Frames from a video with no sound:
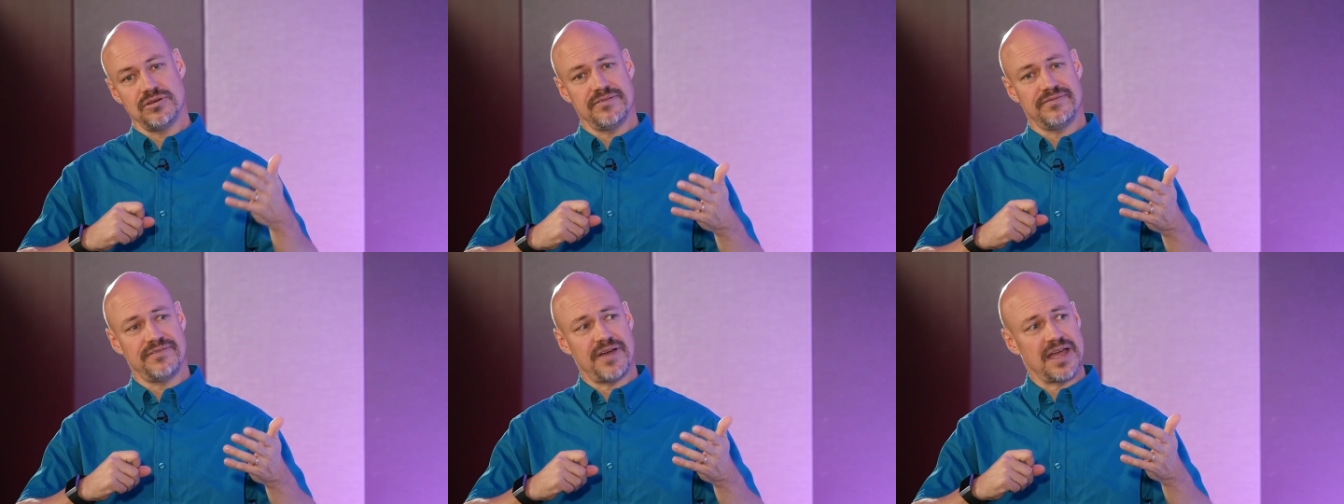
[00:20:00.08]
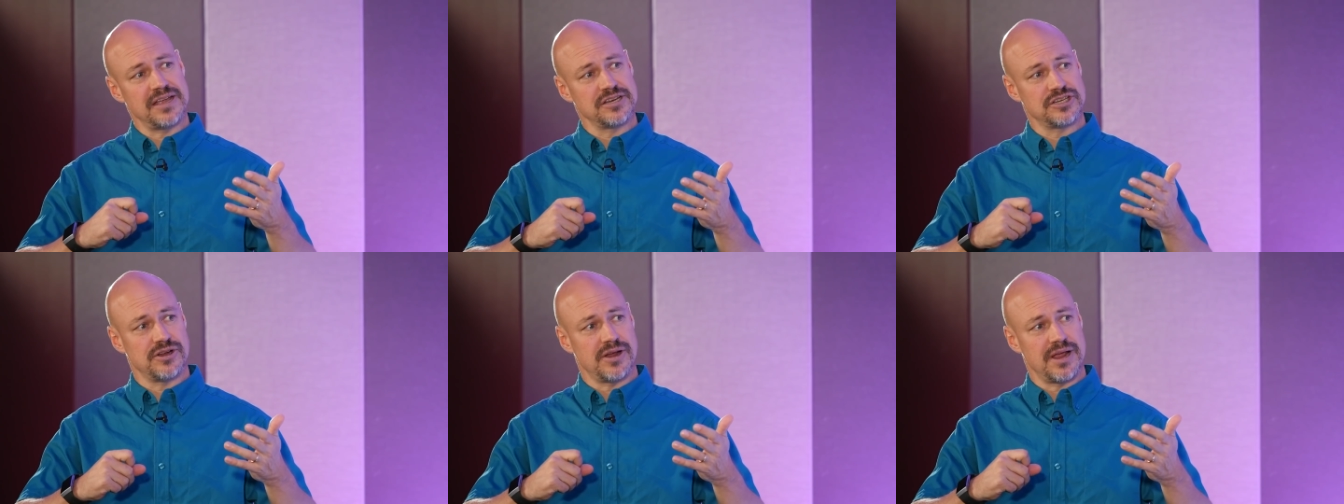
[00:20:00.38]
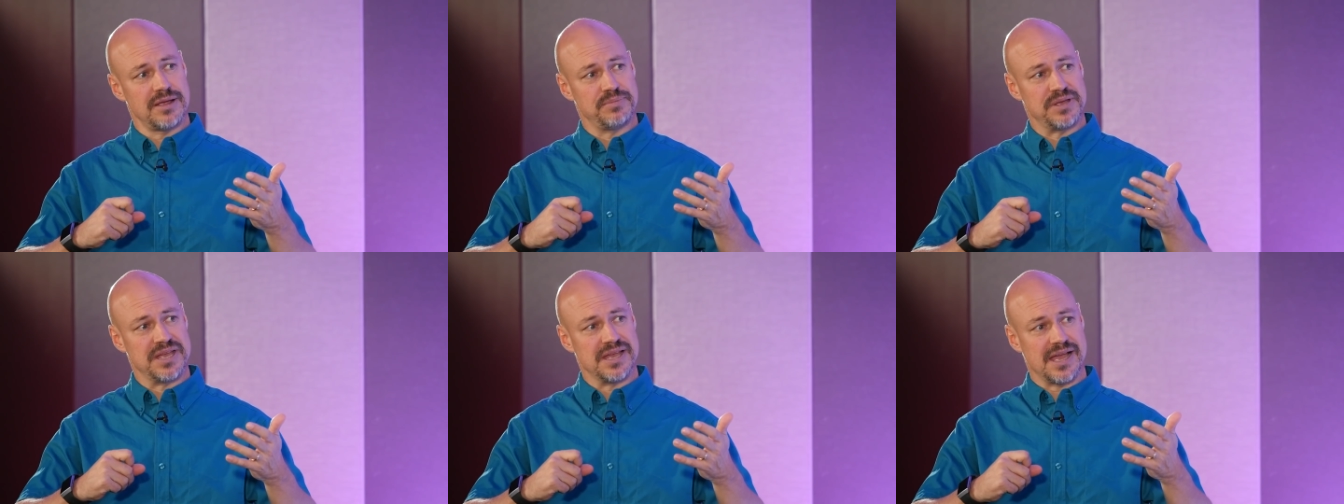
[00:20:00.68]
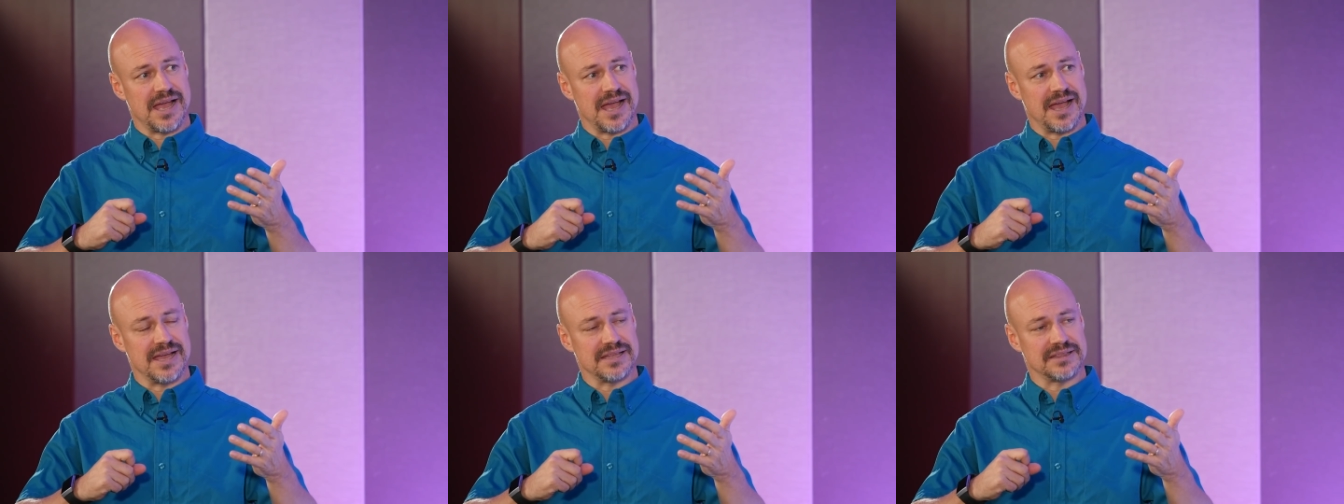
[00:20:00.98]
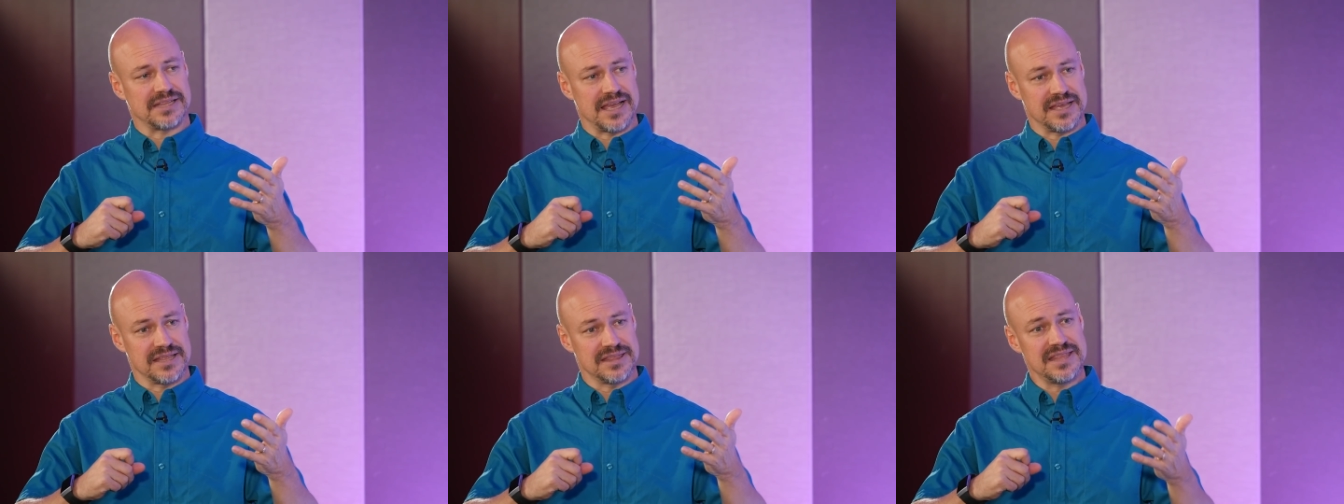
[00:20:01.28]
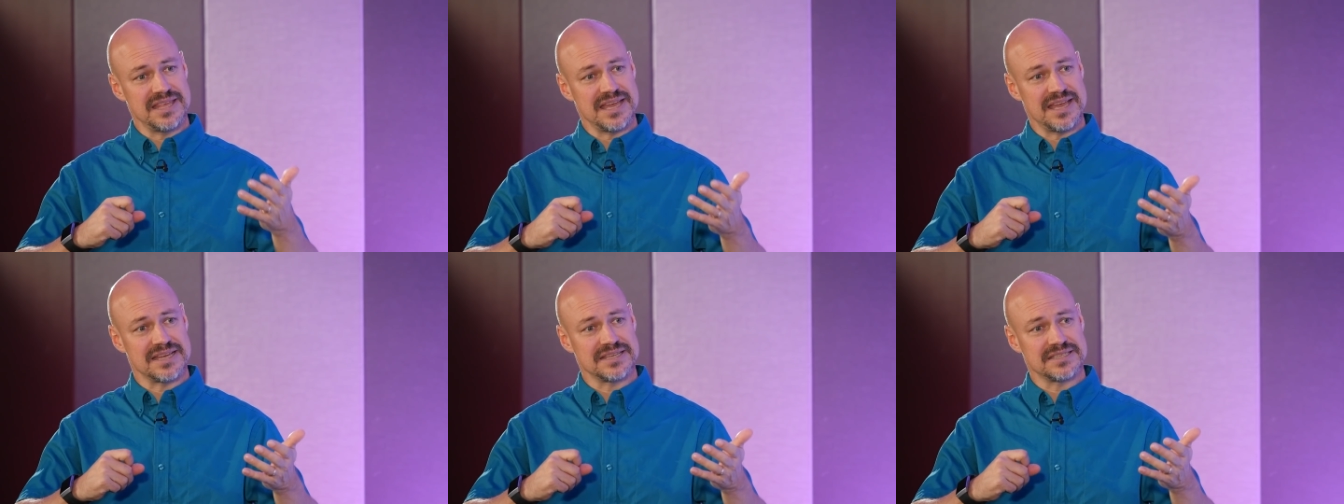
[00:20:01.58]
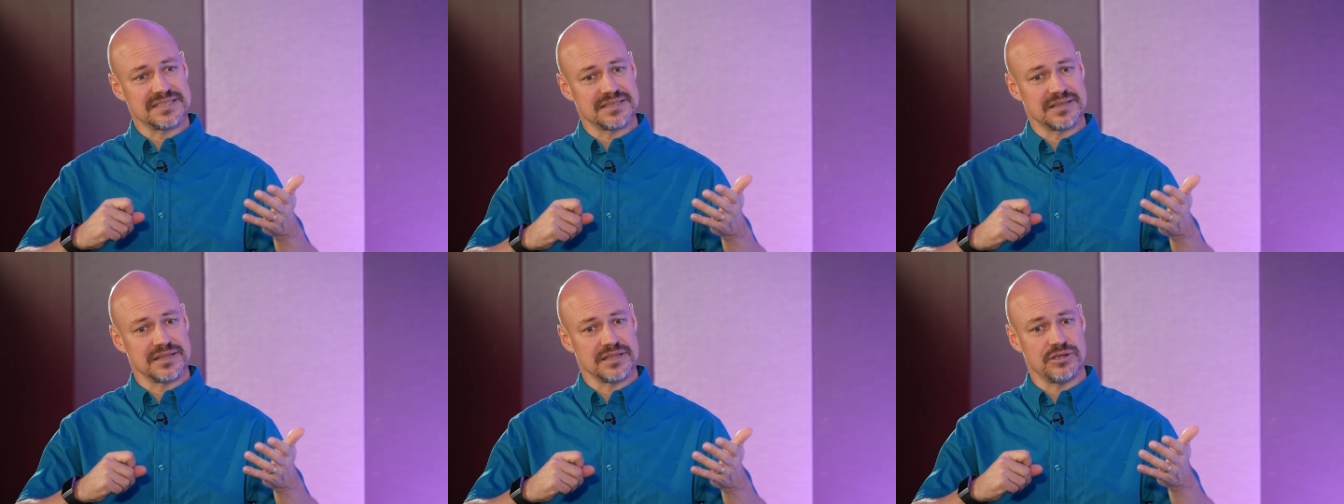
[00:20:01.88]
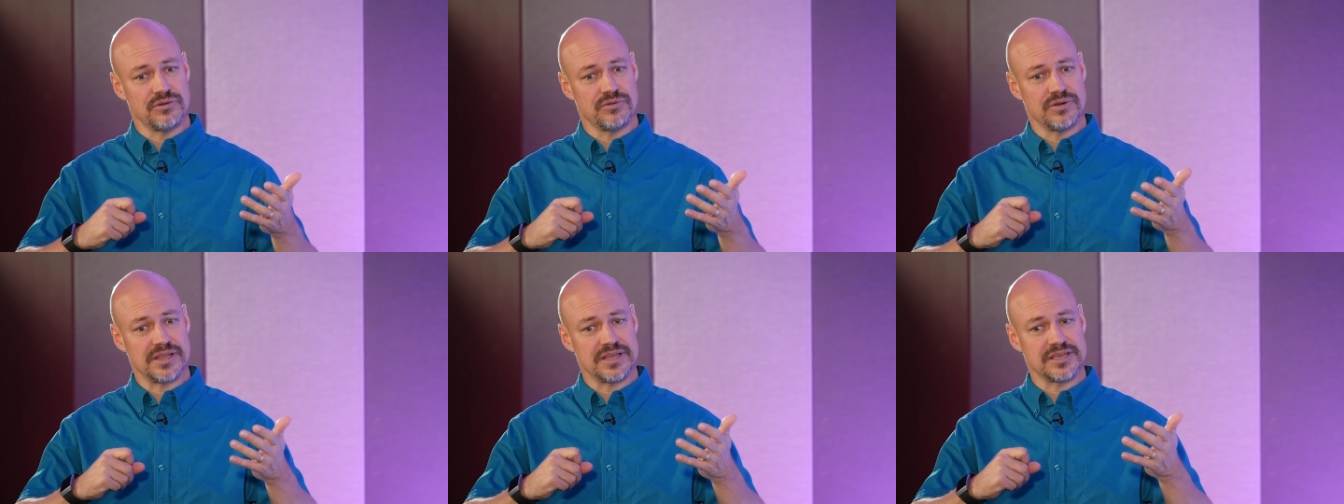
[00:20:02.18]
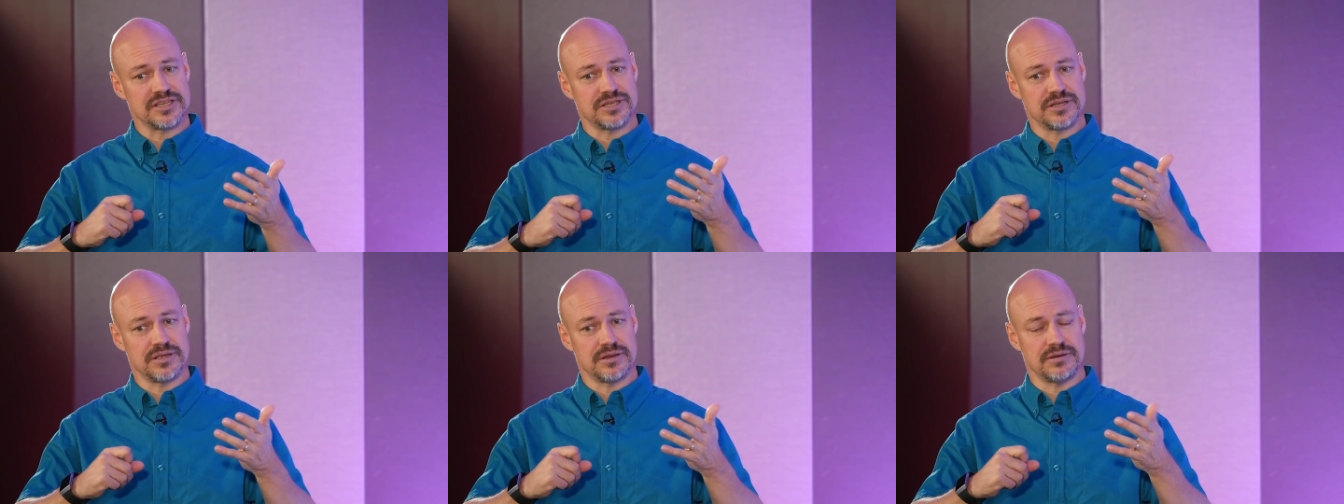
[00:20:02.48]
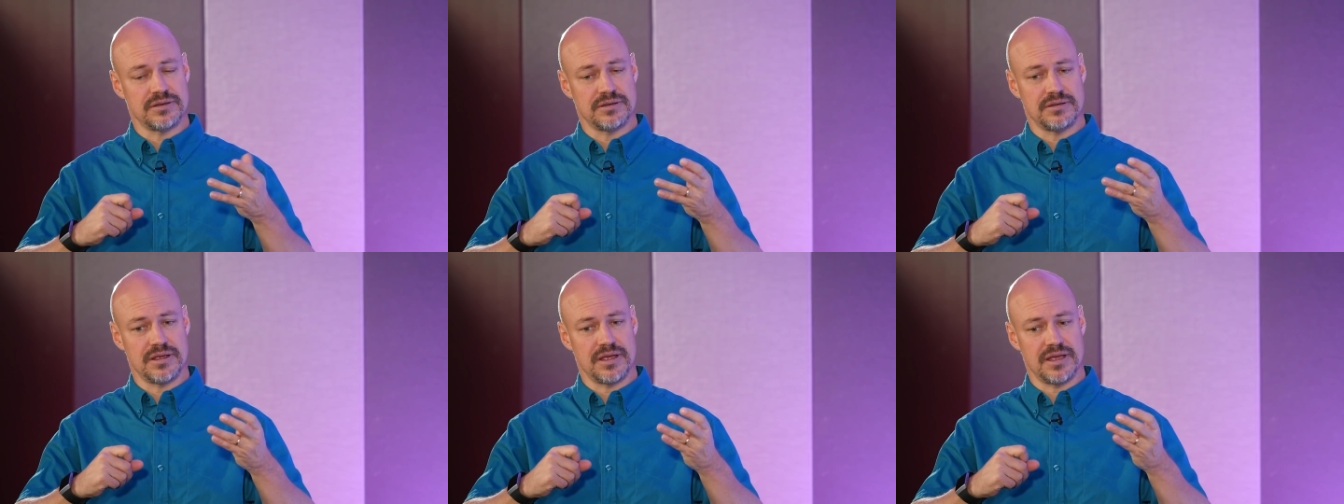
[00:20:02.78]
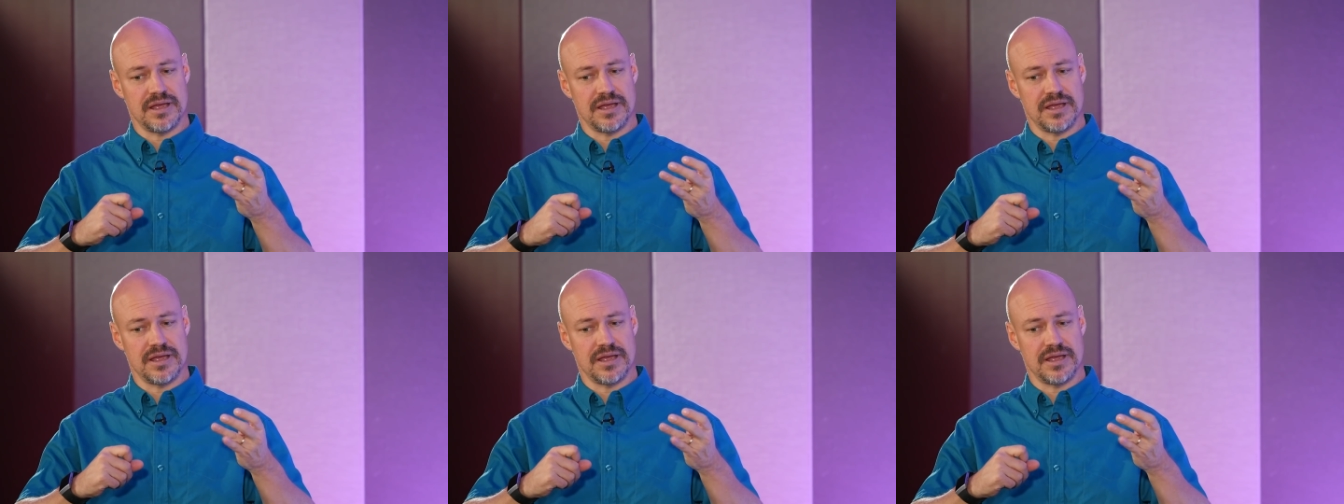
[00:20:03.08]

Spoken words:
defined your API like this, you really should,